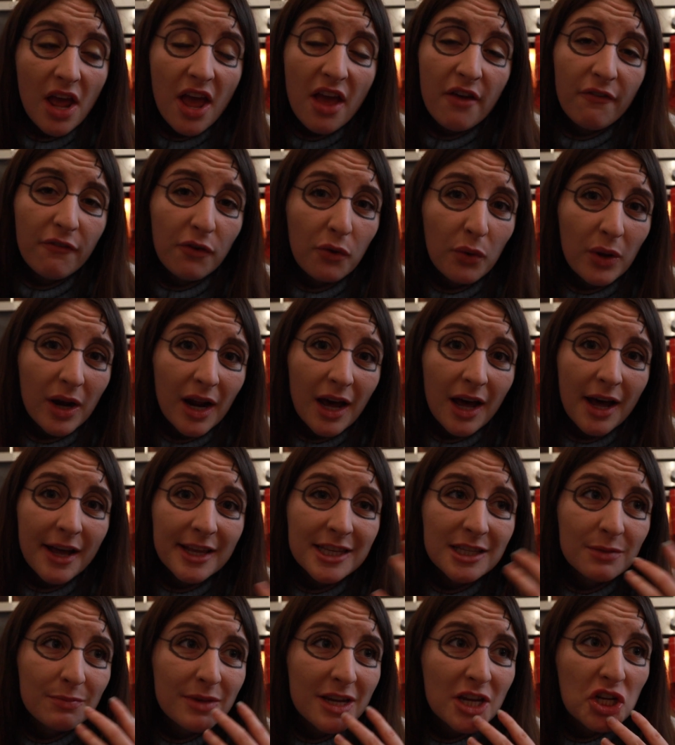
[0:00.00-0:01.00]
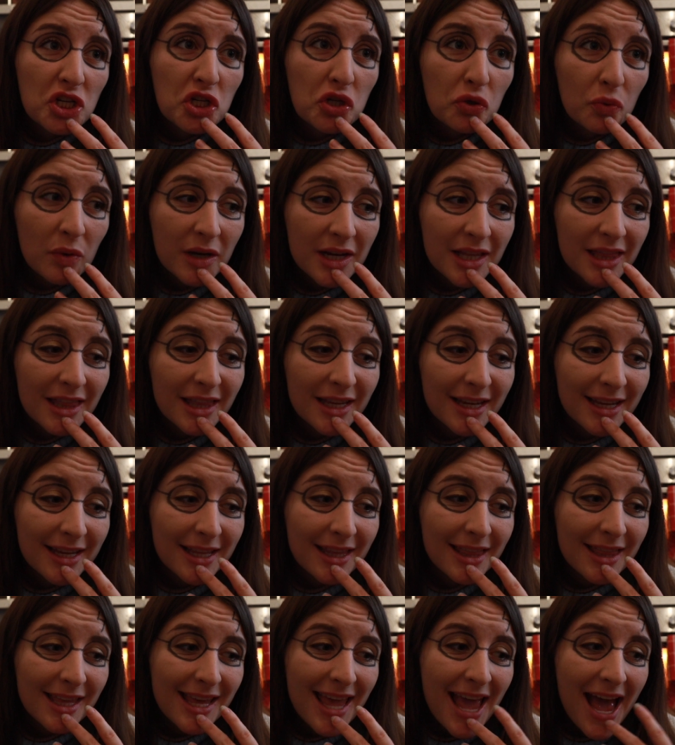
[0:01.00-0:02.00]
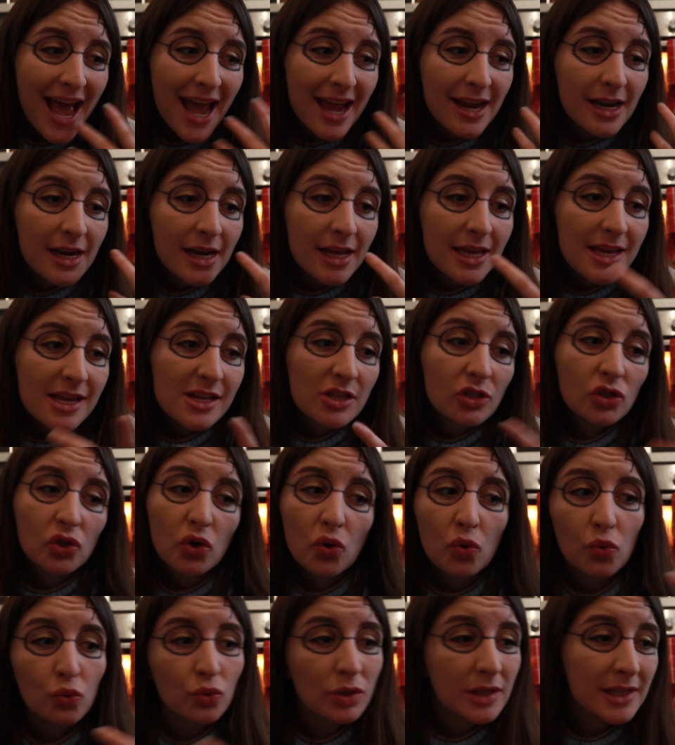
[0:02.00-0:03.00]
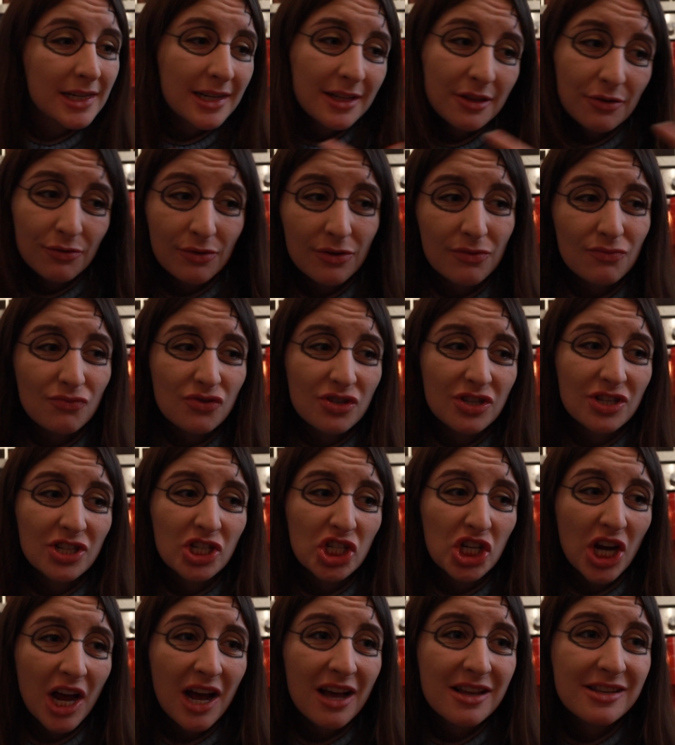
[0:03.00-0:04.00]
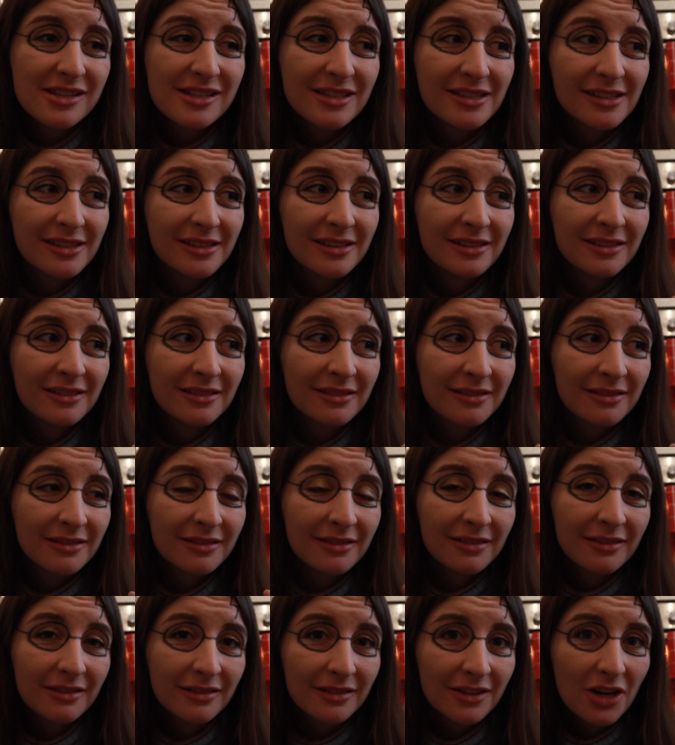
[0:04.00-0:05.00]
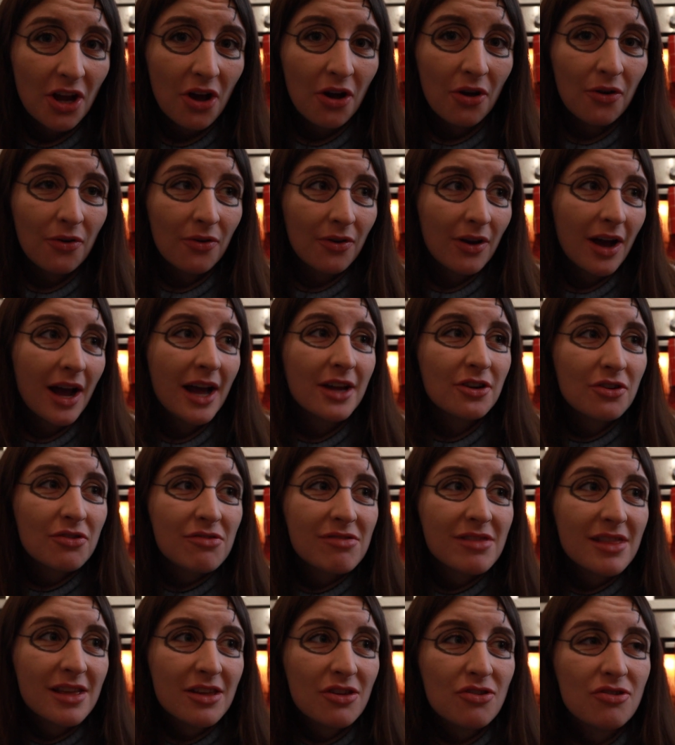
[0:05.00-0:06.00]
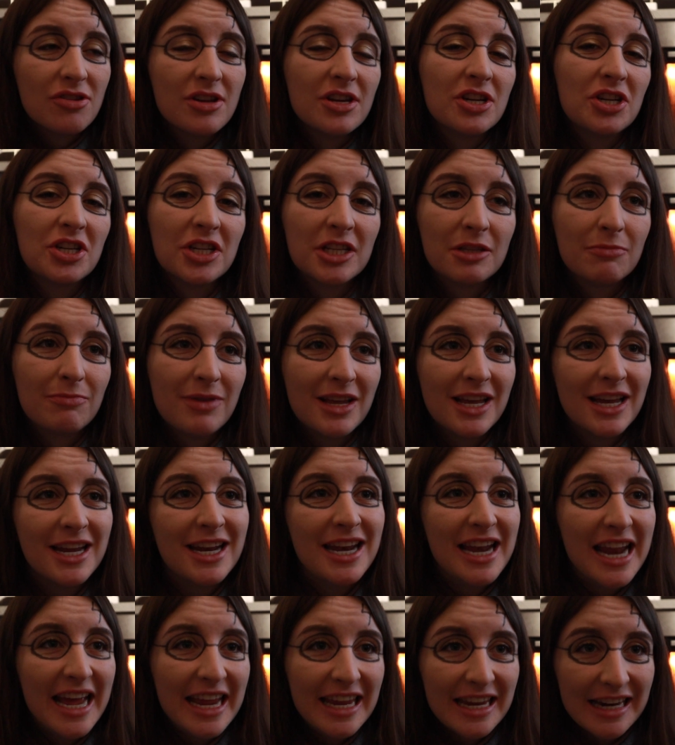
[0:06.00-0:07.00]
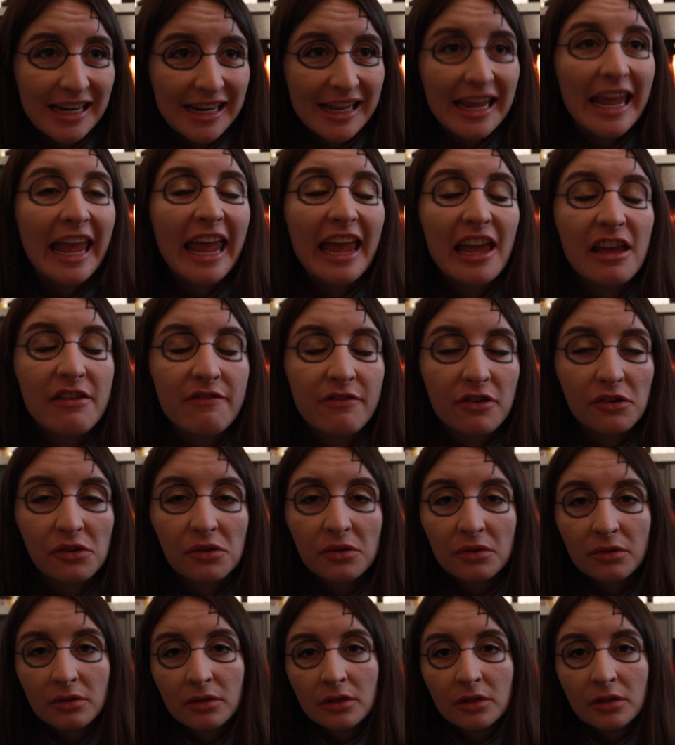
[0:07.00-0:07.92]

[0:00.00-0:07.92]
If you were to ask me, do I think the hate against all Slytherin was just? No, I don't think you can just be innately evil.